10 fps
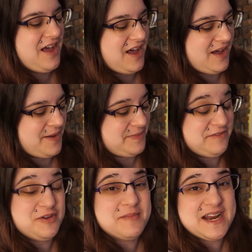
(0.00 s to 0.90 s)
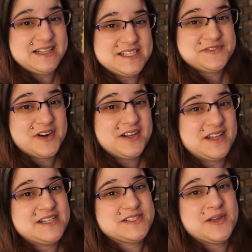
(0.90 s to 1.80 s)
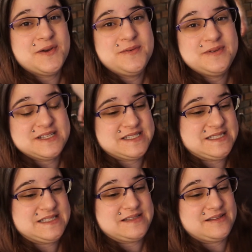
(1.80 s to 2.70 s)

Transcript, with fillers: Um, if you made it this far, let us know, because,